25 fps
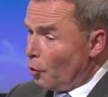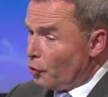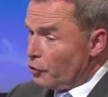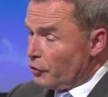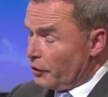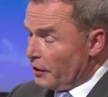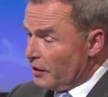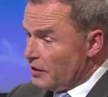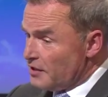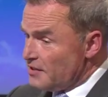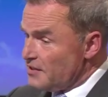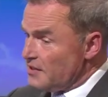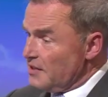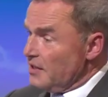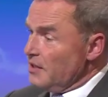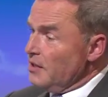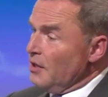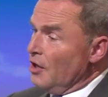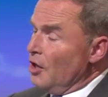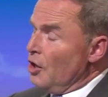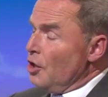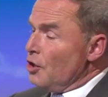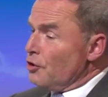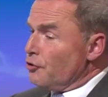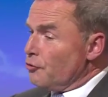what you're going to see
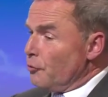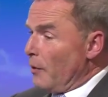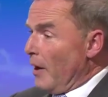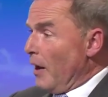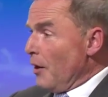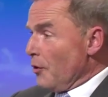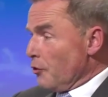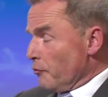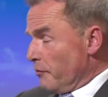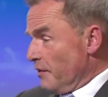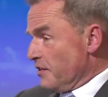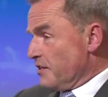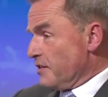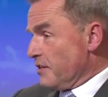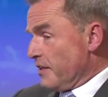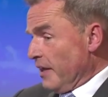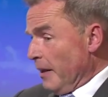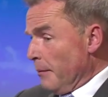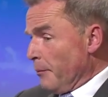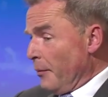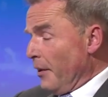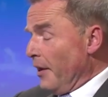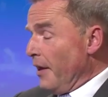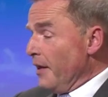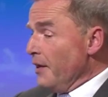throughout the rest of the
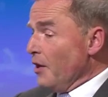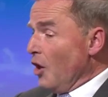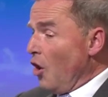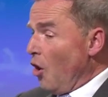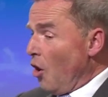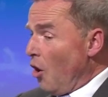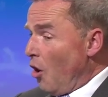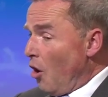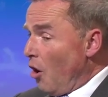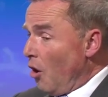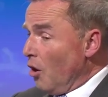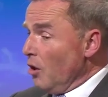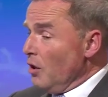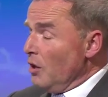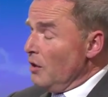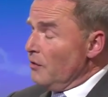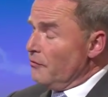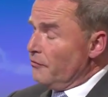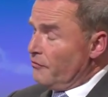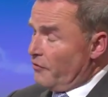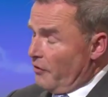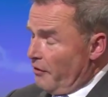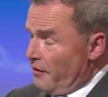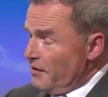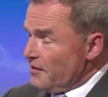campaign, are
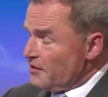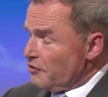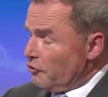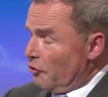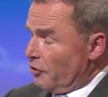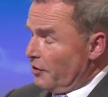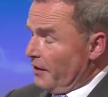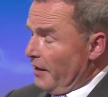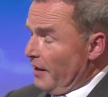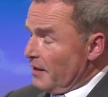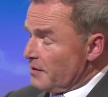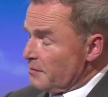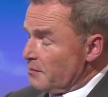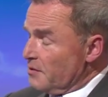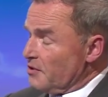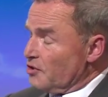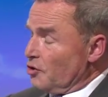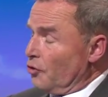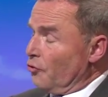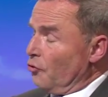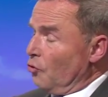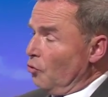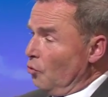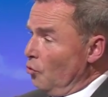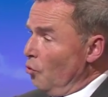very strong announcements
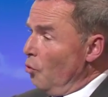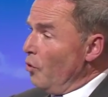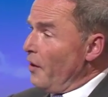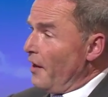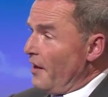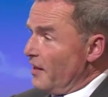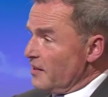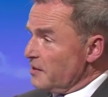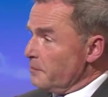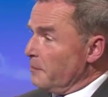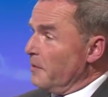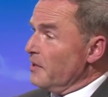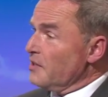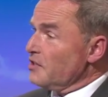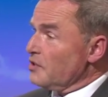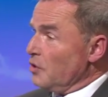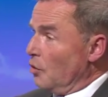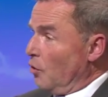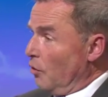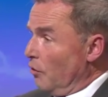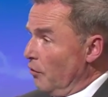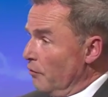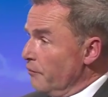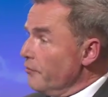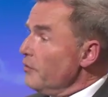on all aspects
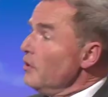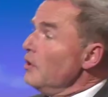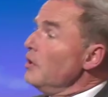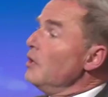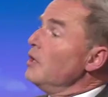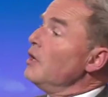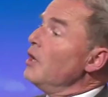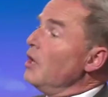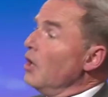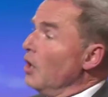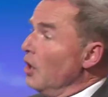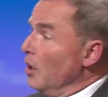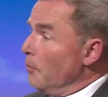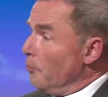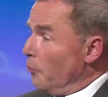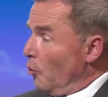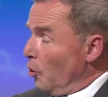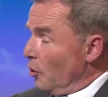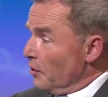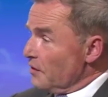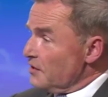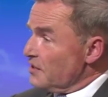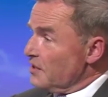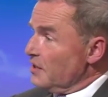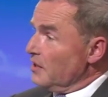of
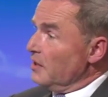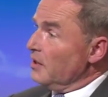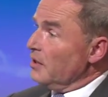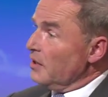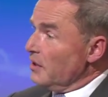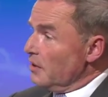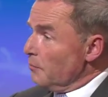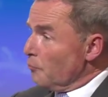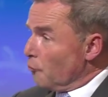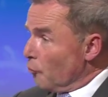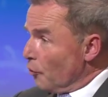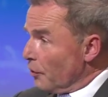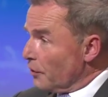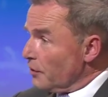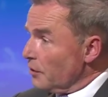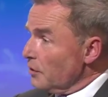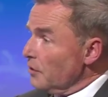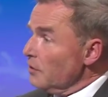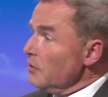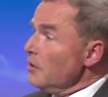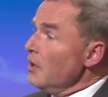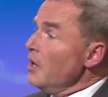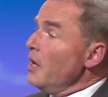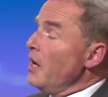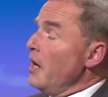policy in
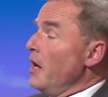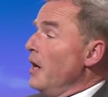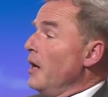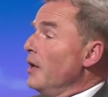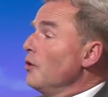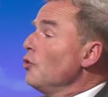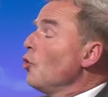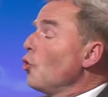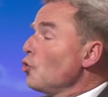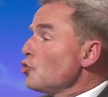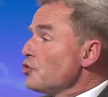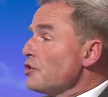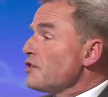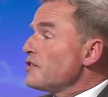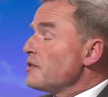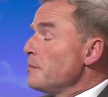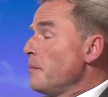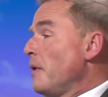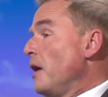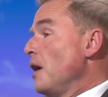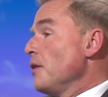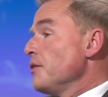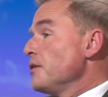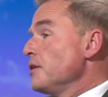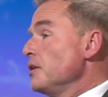Britain, and not just
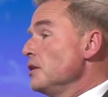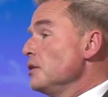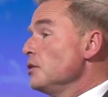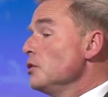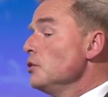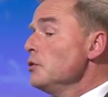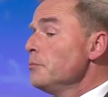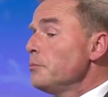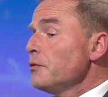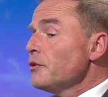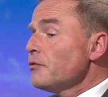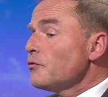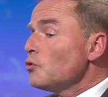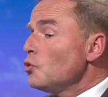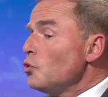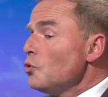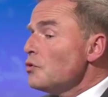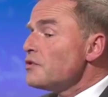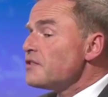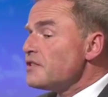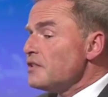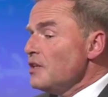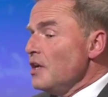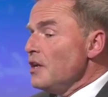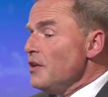about the EU. But of
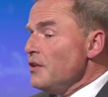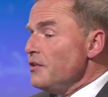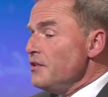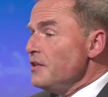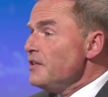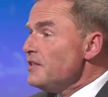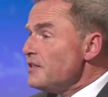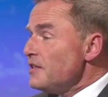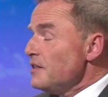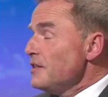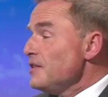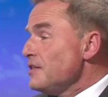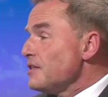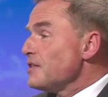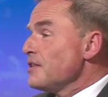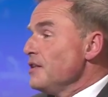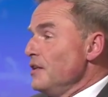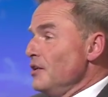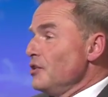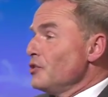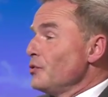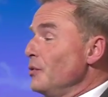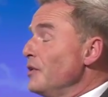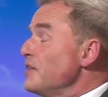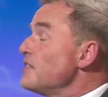course, this is,
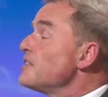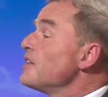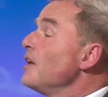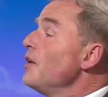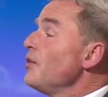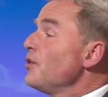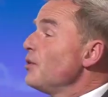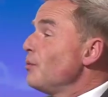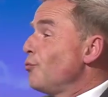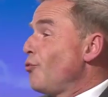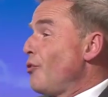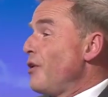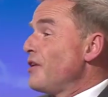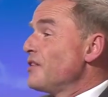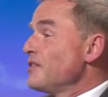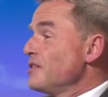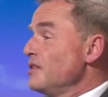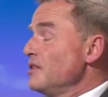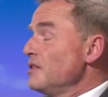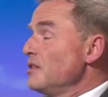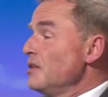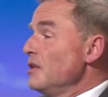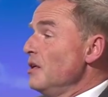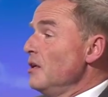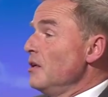to an extent, the
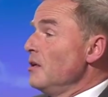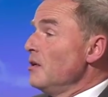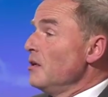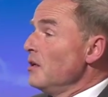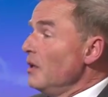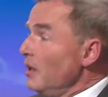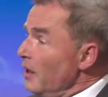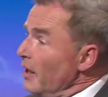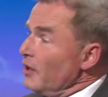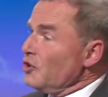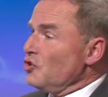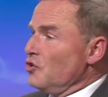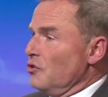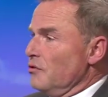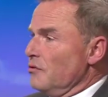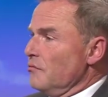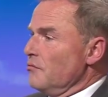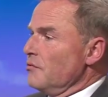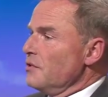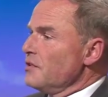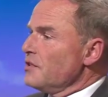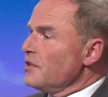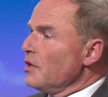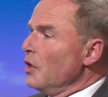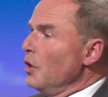Brexit election.
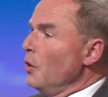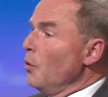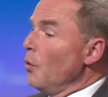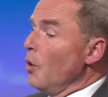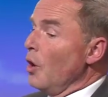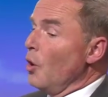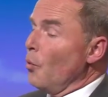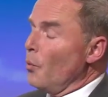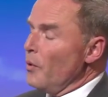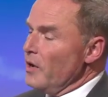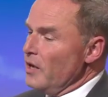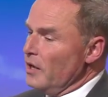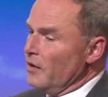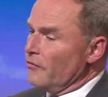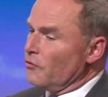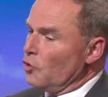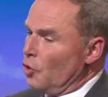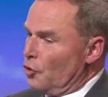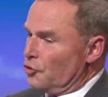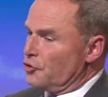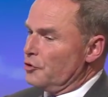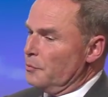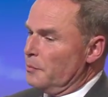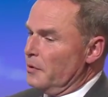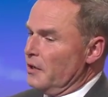So we have
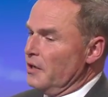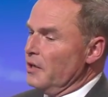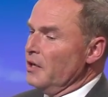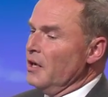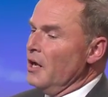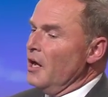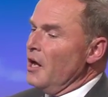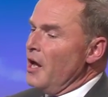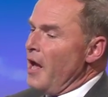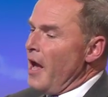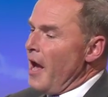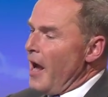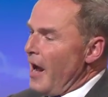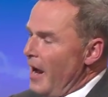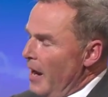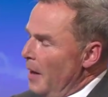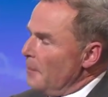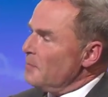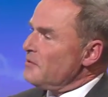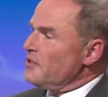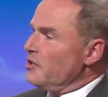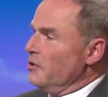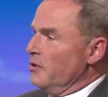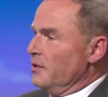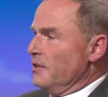got to be
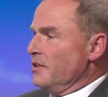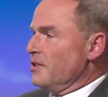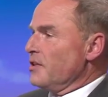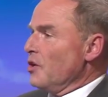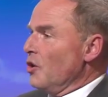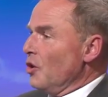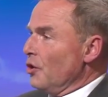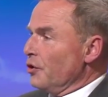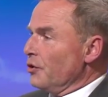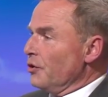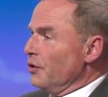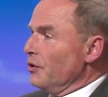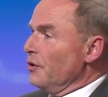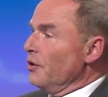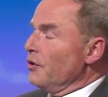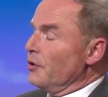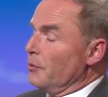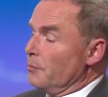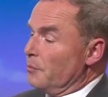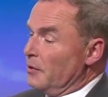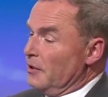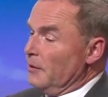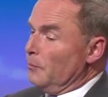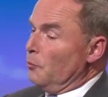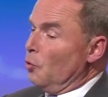absolutely certain
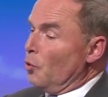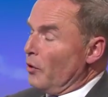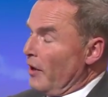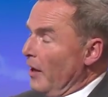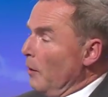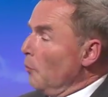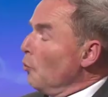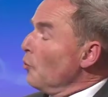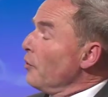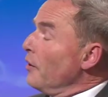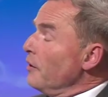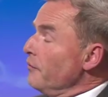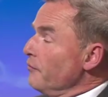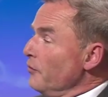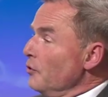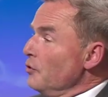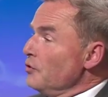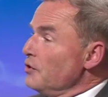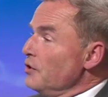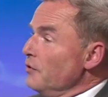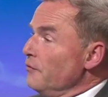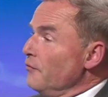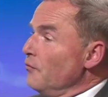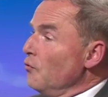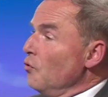that people get what they
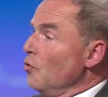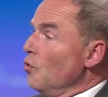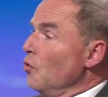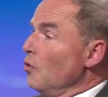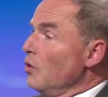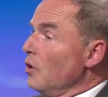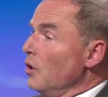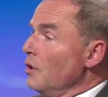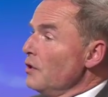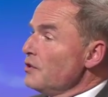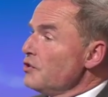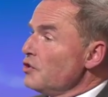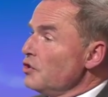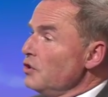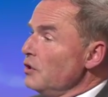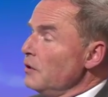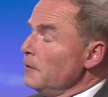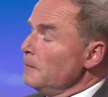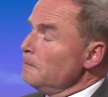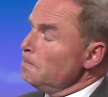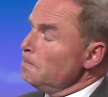voted for last year.